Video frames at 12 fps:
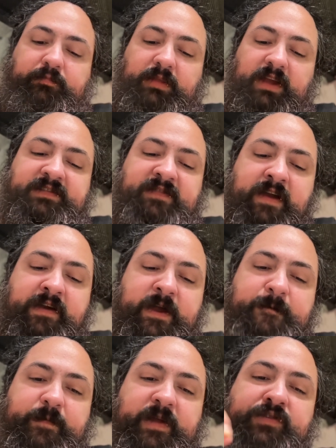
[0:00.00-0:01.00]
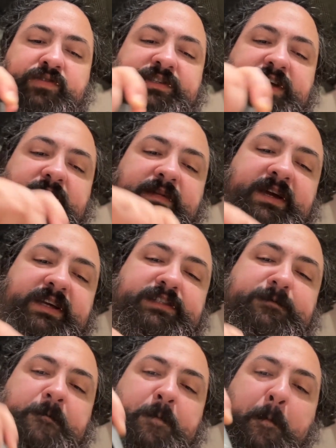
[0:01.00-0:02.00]
it's very interesting because
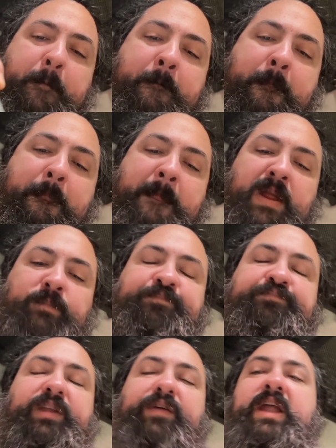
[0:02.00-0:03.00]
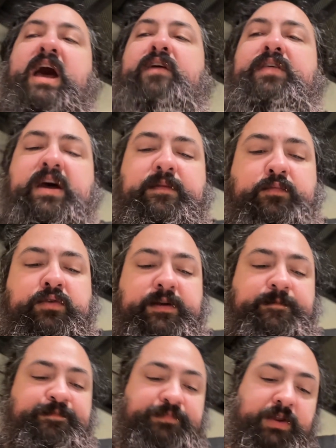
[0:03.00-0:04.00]
now that we're
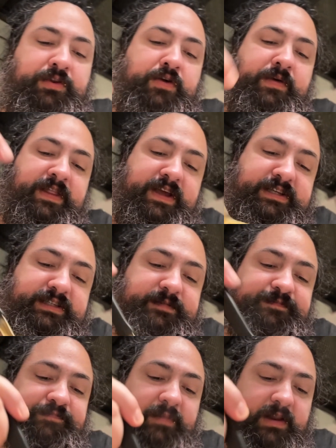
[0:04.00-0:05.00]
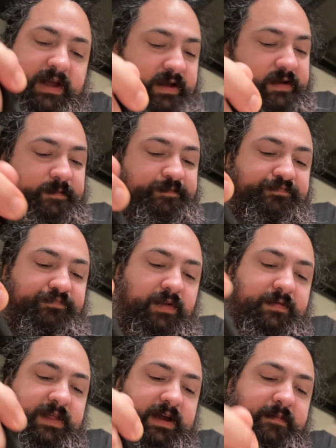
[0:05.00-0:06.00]
doing this, like
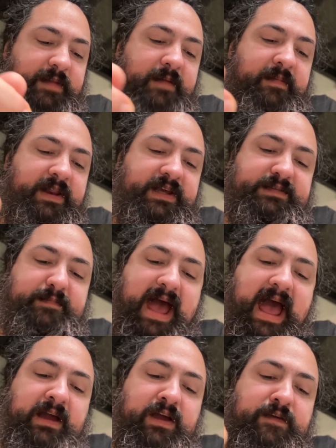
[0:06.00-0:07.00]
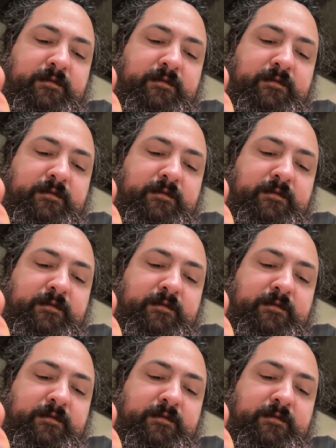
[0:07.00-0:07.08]
the commitment is back.